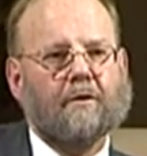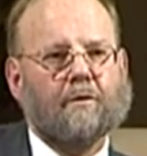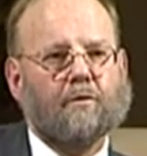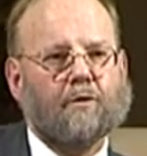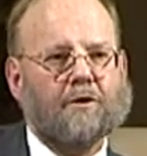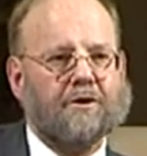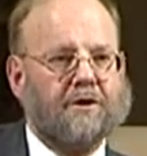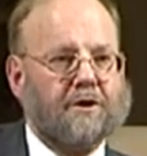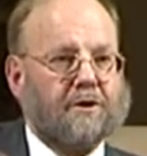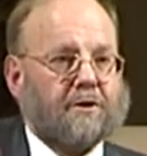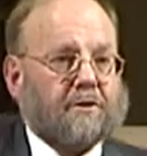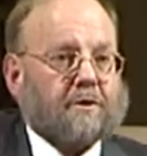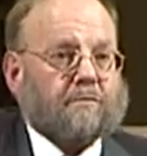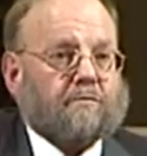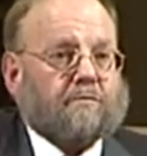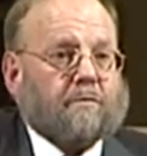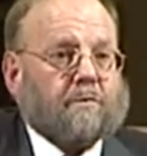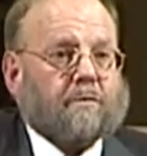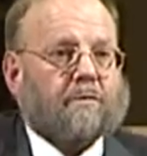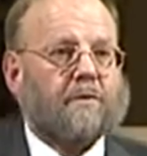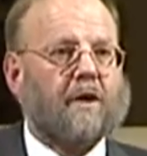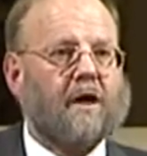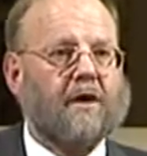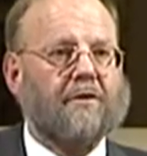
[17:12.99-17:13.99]
which is,
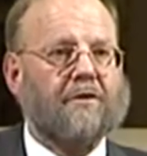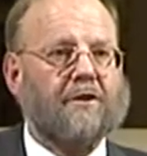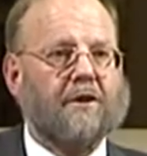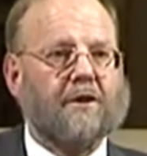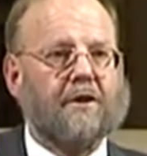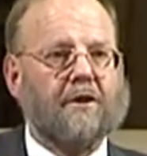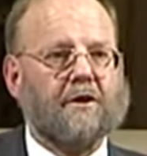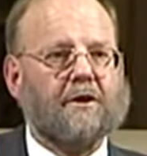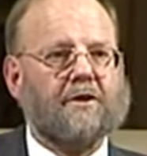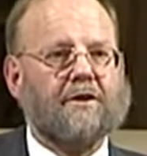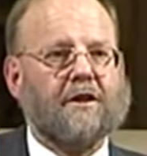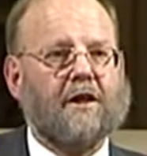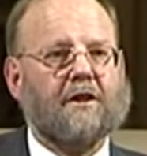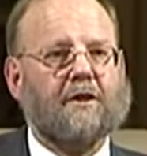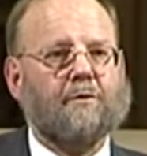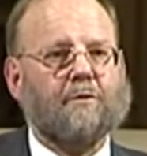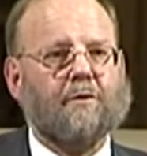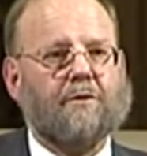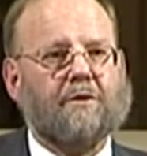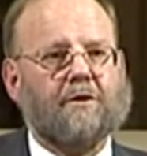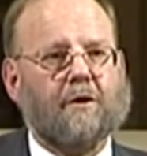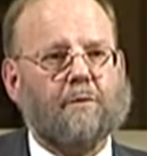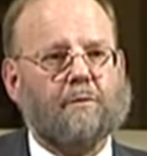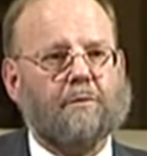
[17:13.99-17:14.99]
I think, an
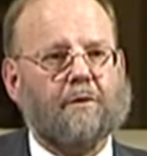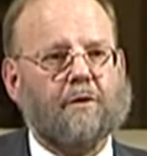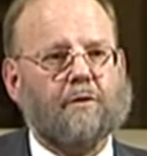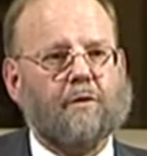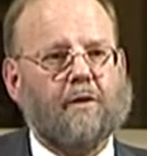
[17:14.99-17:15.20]
attainable number,